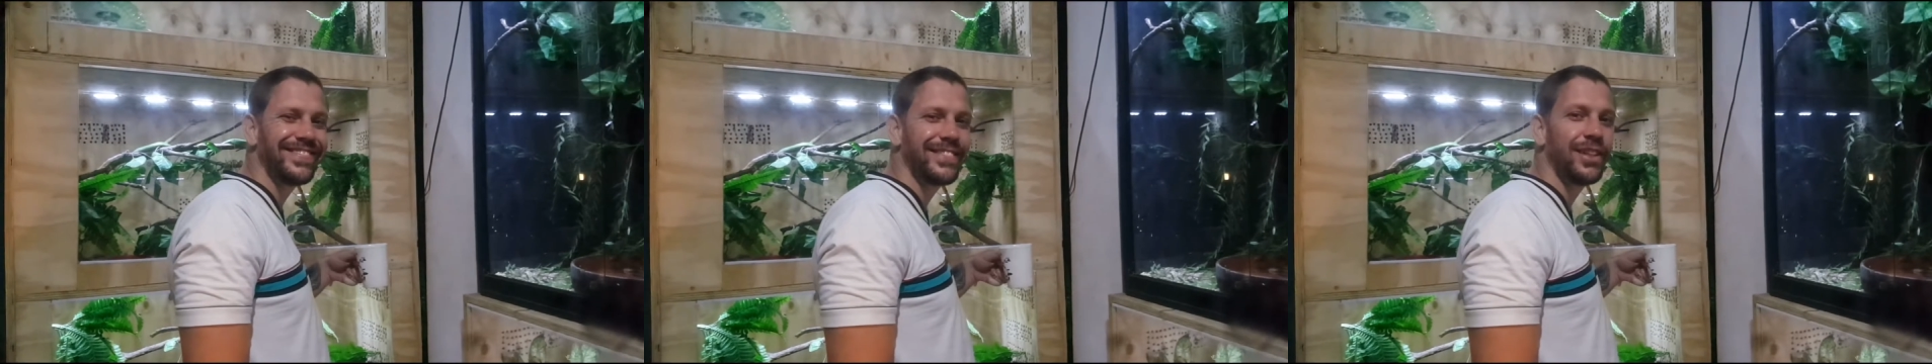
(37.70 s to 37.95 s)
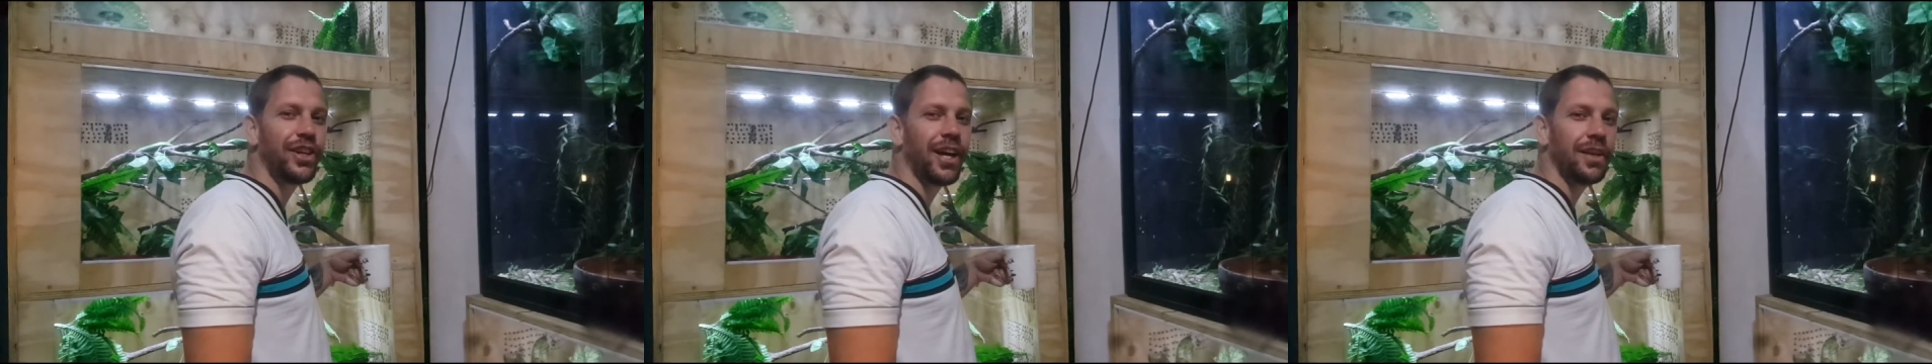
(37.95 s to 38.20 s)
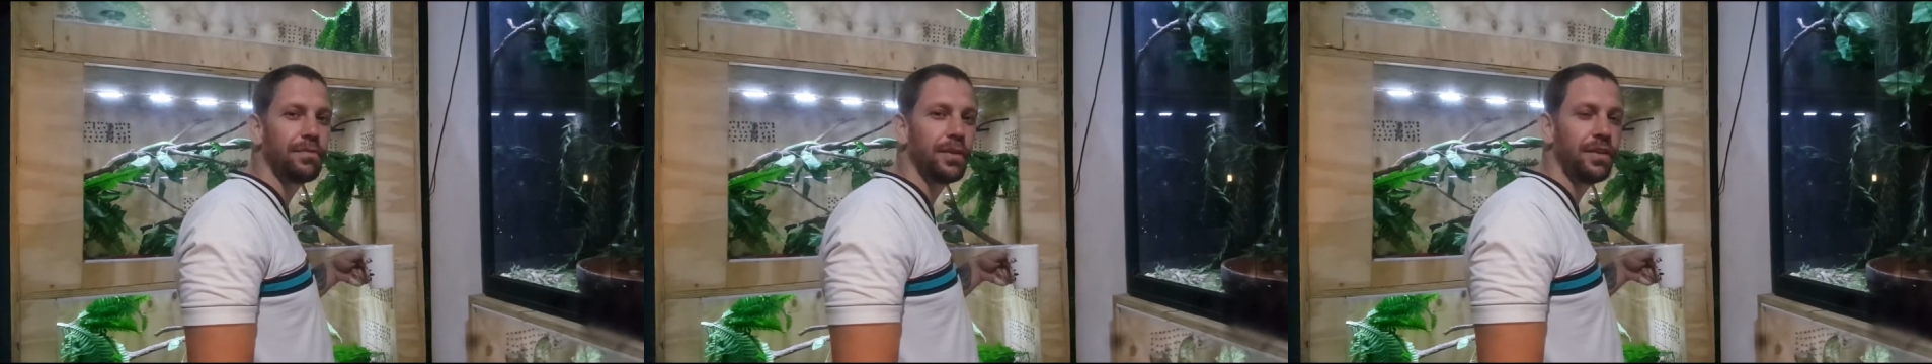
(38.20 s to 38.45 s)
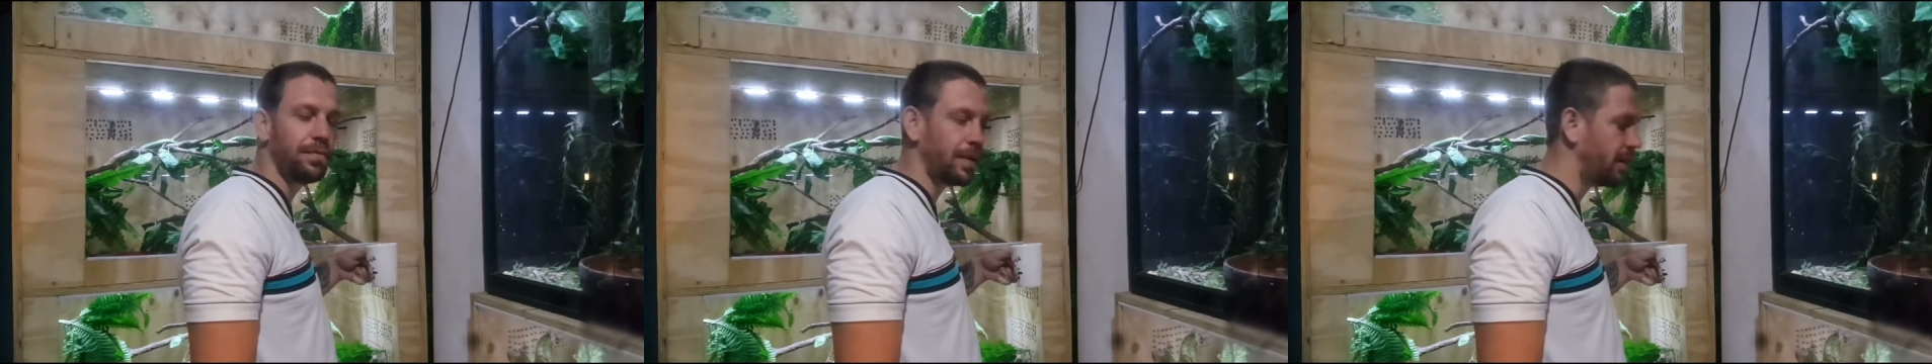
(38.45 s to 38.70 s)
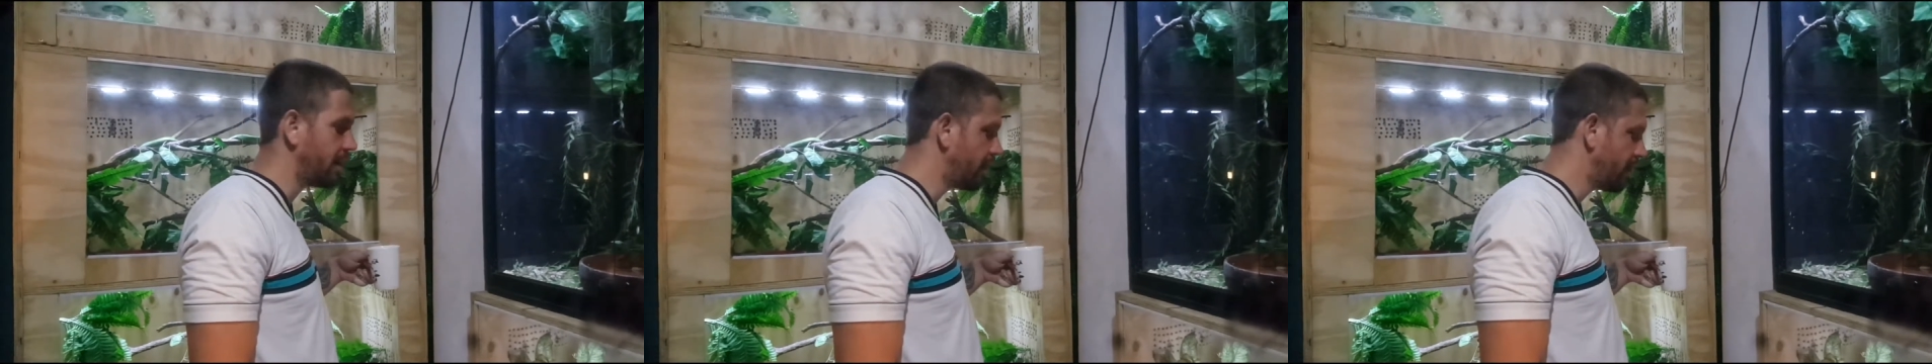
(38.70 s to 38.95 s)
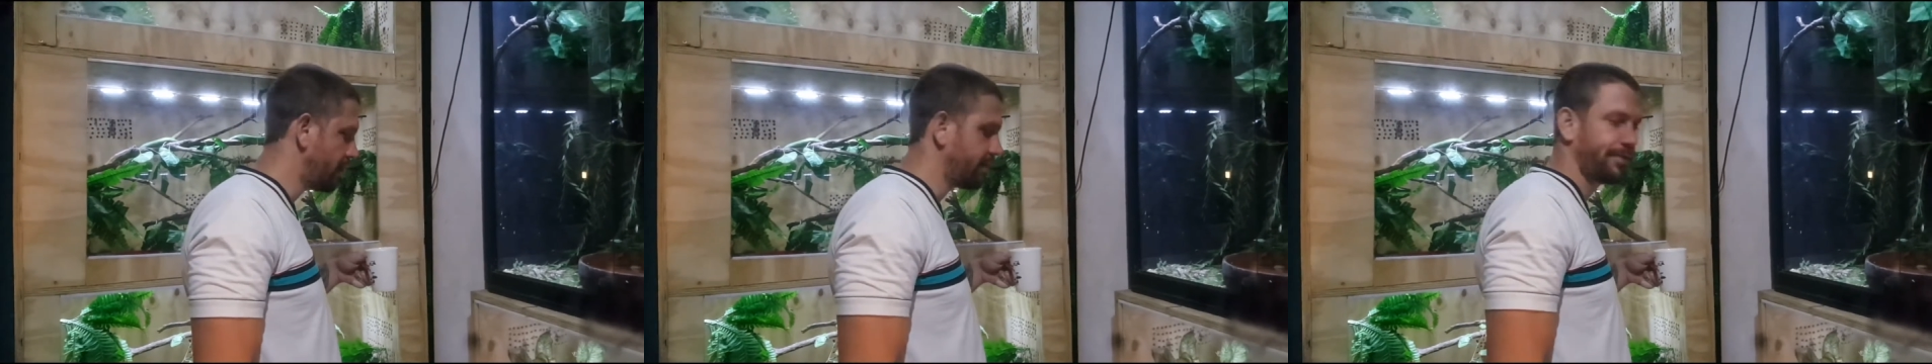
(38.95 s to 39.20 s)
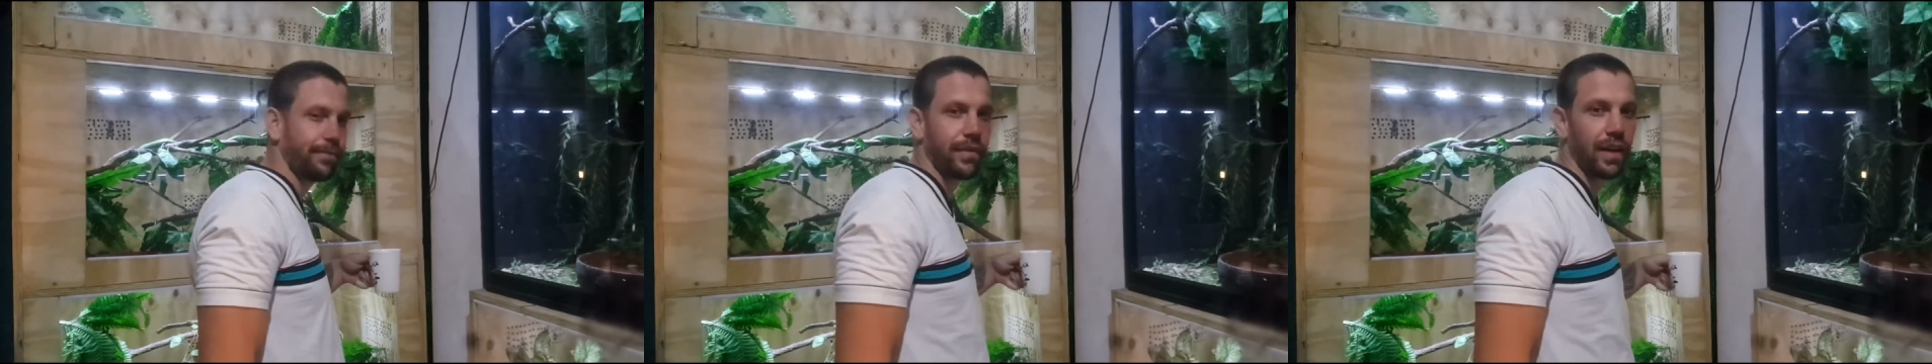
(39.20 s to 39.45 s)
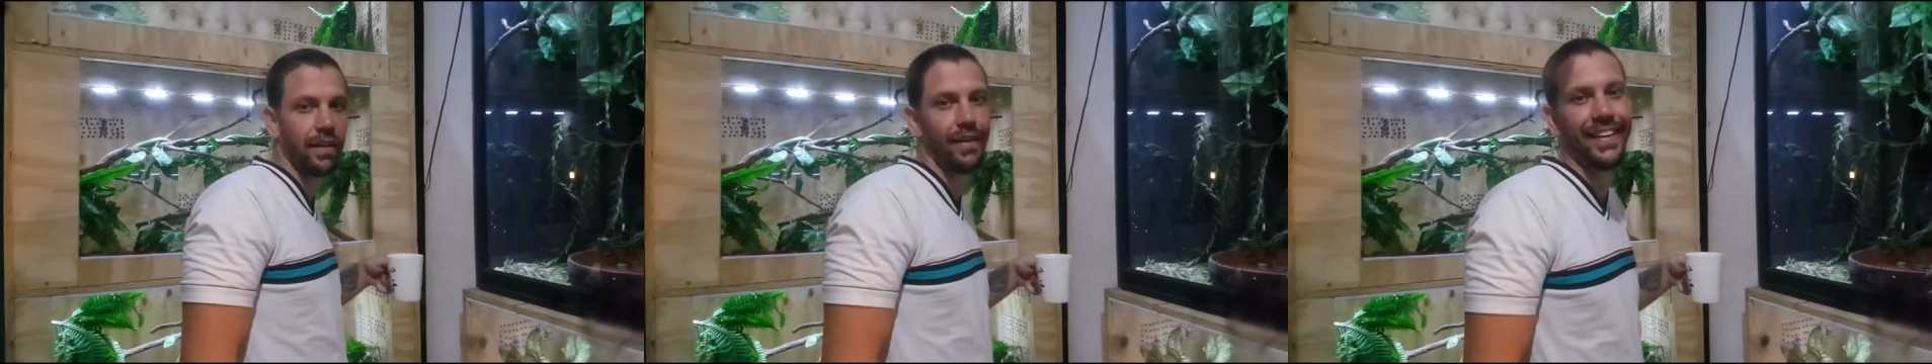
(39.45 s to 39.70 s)
Did you guys miss me?
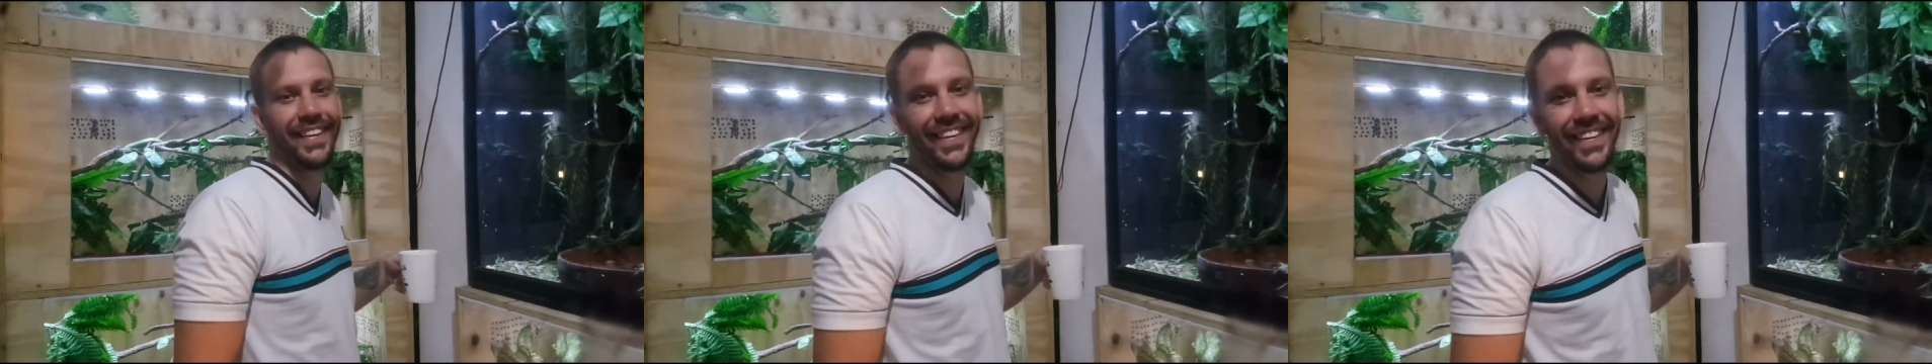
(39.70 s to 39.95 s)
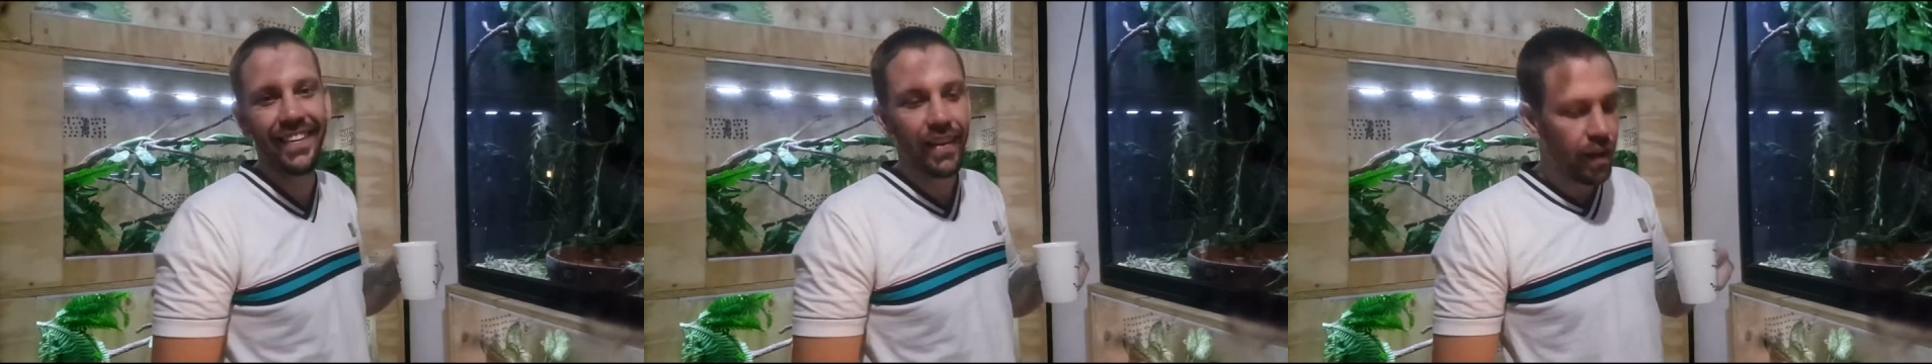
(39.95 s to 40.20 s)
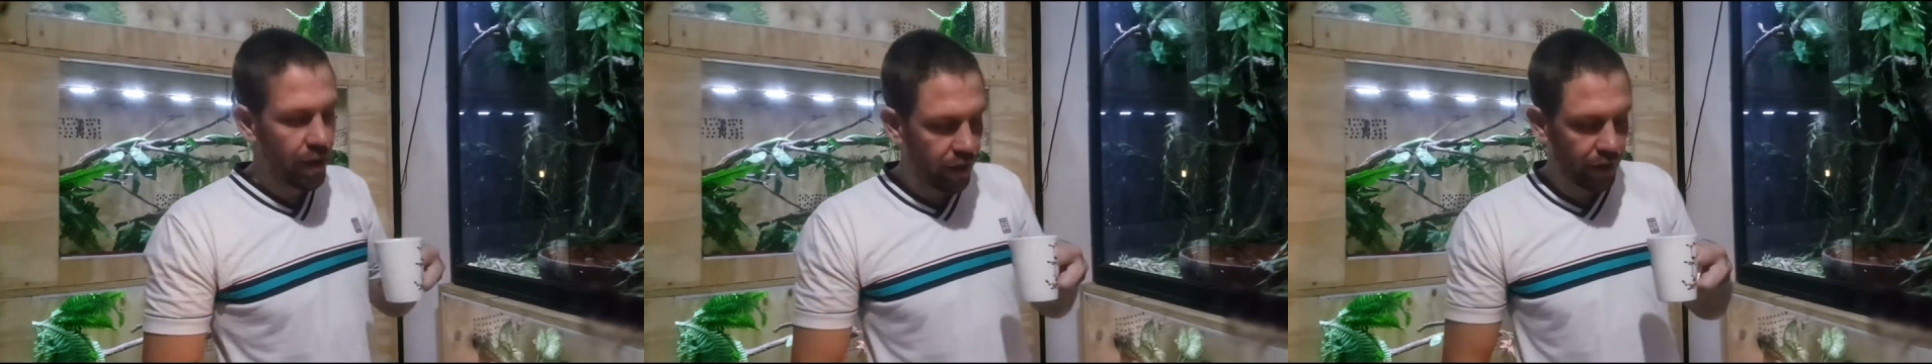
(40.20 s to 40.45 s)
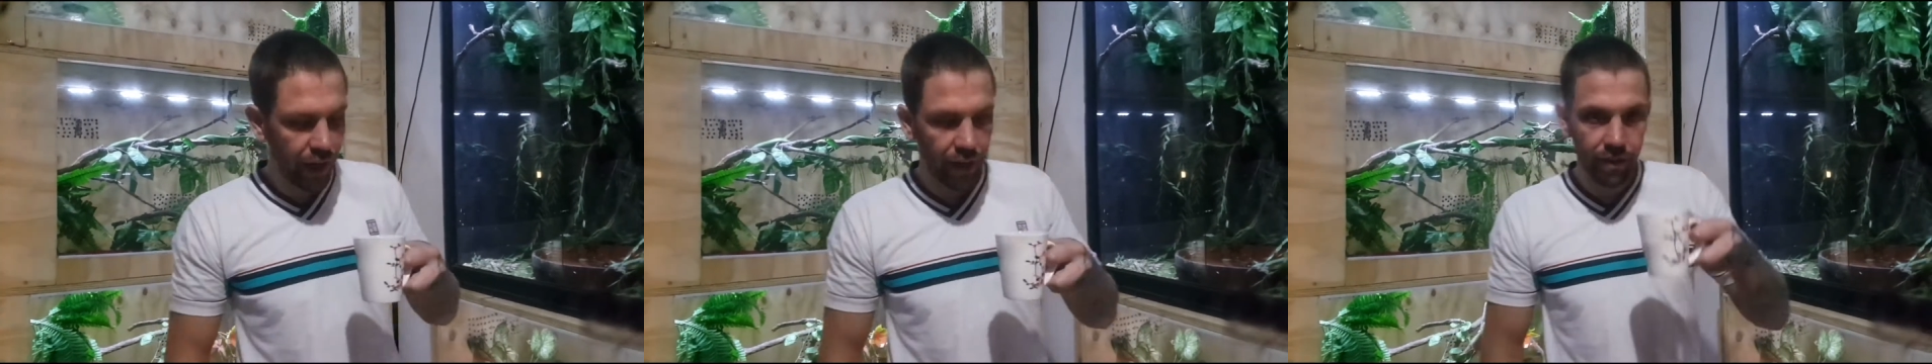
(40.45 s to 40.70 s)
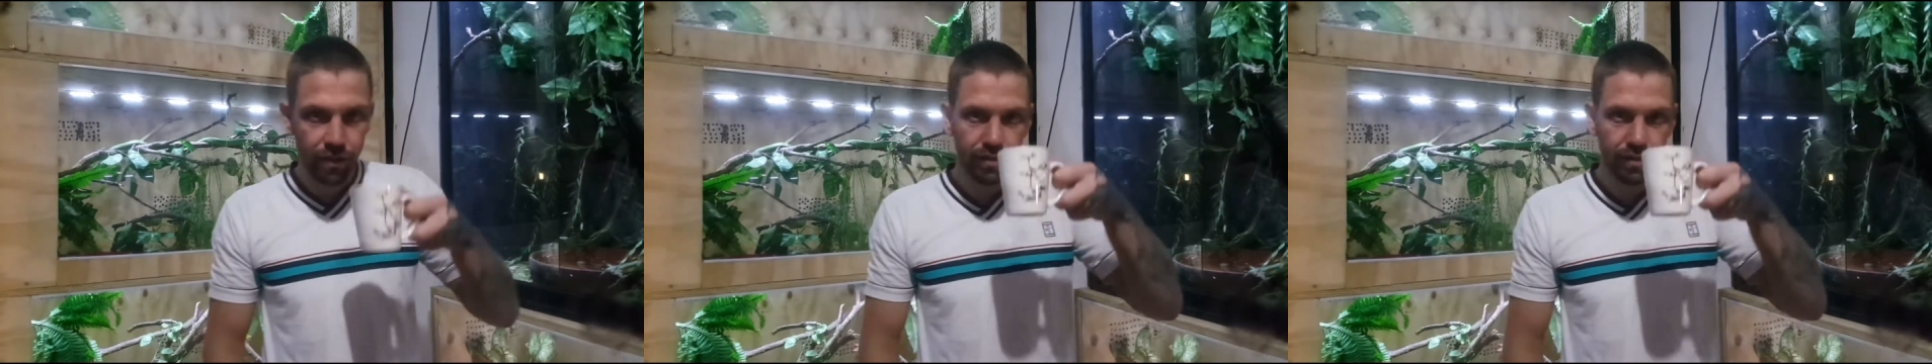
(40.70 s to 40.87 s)
Okay,